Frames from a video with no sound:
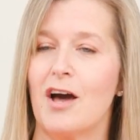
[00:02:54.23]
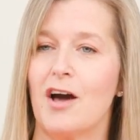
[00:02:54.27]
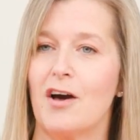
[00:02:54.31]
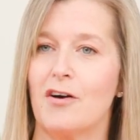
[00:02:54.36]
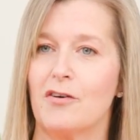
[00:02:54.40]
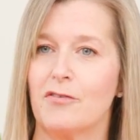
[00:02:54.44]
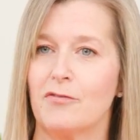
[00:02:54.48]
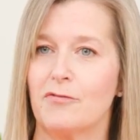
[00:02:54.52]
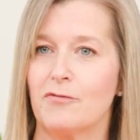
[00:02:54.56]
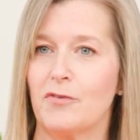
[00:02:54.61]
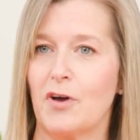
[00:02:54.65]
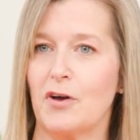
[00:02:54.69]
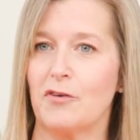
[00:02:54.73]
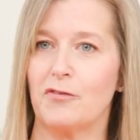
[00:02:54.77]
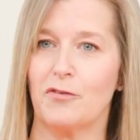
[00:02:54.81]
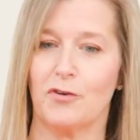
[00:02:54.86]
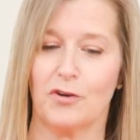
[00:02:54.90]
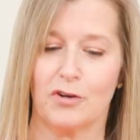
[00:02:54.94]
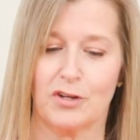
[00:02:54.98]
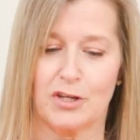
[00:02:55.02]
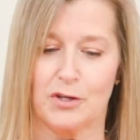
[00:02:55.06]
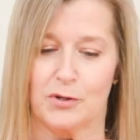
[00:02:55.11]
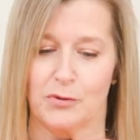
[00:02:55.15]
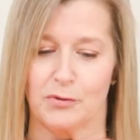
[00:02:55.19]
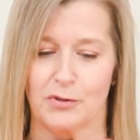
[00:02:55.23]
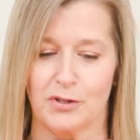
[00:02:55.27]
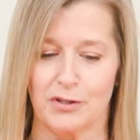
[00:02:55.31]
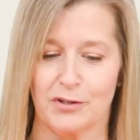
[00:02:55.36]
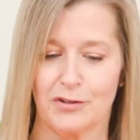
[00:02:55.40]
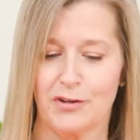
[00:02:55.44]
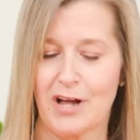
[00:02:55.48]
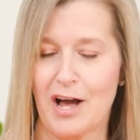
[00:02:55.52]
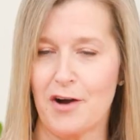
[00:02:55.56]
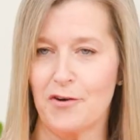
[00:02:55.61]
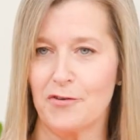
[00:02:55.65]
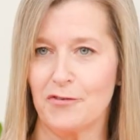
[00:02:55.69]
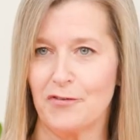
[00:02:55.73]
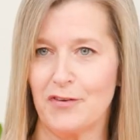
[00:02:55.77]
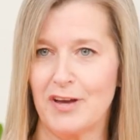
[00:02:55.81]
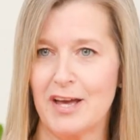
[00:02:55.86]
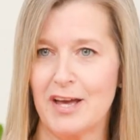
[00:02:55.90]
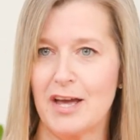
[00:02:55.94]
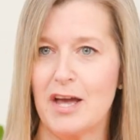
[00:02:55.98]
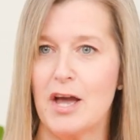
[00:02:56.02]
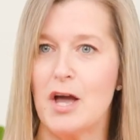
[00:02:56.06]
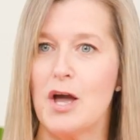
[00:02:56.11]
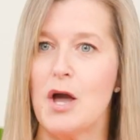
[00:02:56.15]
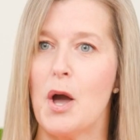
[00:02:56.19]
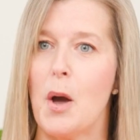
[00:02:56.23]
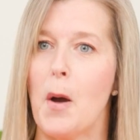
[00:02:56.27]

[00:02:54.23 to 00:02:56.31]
of her cute little outfit.